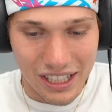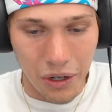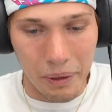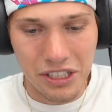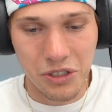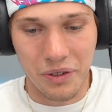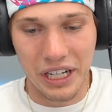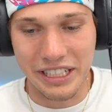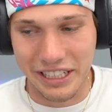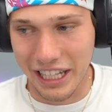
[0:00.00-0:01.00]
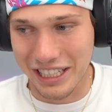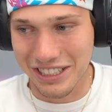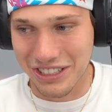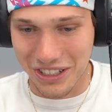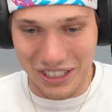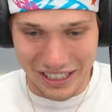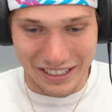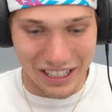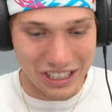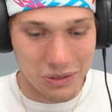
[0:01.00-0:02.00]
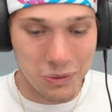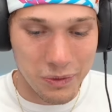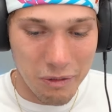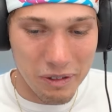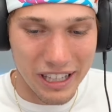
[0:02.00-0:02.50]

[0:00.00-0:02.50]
No, it's crazy that these jerseys, they just ripping